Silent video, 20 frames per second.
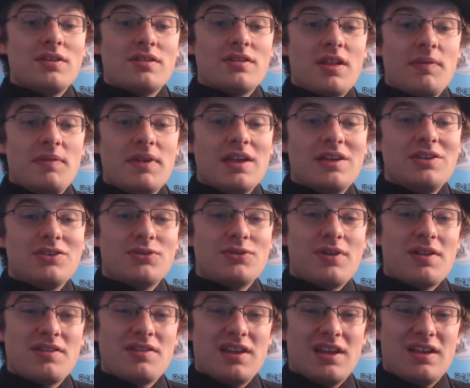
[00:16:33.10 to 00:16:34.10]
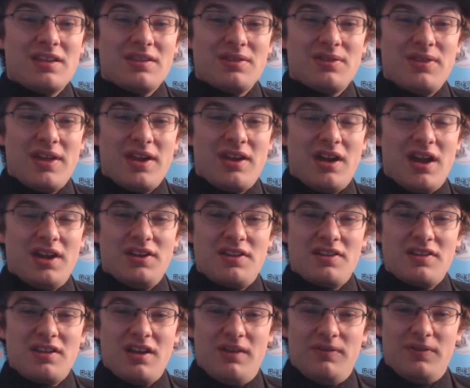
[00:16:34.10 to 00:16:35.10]
interesting that I
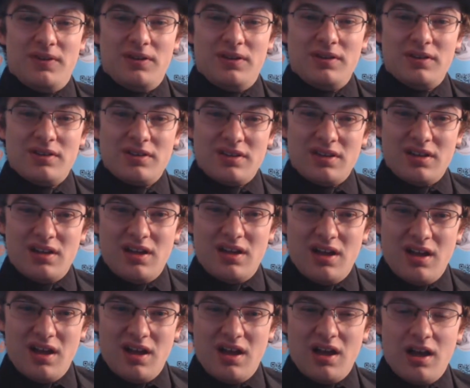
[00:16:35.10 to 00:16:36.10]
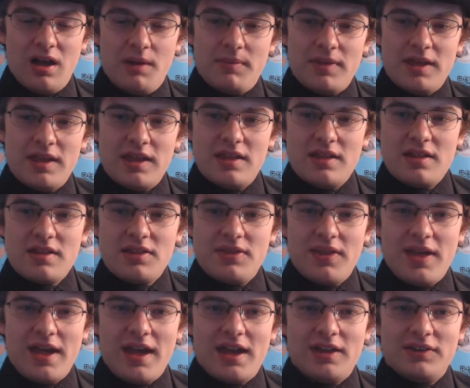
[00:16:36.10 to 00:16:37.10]
discovered is
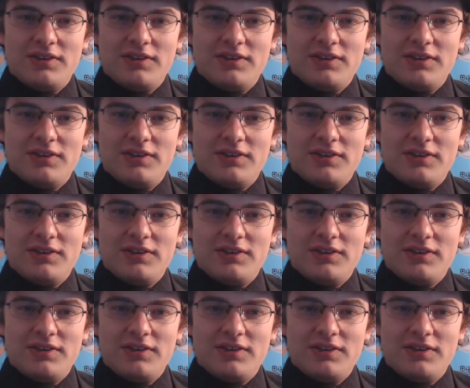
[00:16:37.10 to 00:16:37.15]
that